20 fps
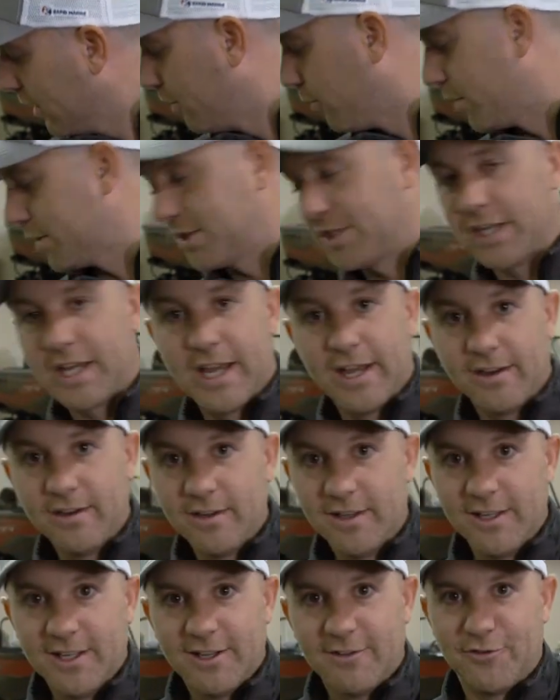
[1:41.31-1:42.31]
Once again,
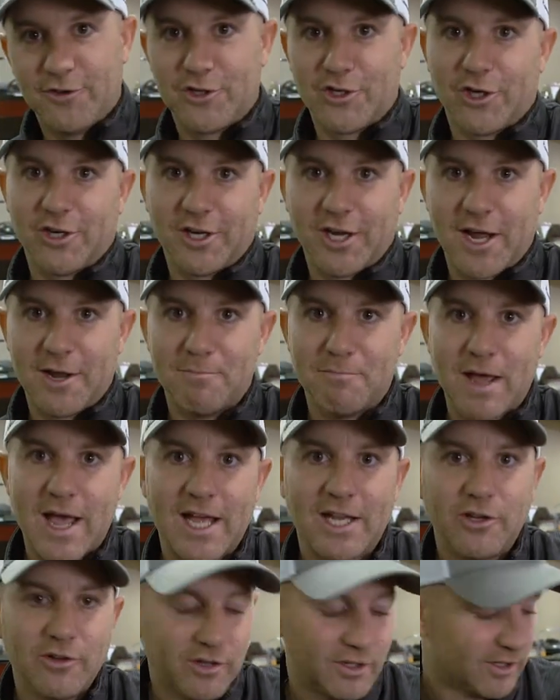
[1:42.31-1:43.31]
if you turn it on
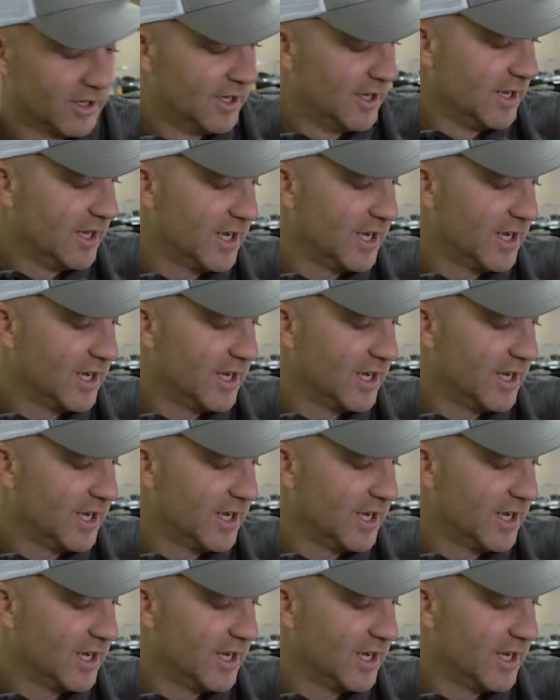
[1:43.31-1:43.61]
manual,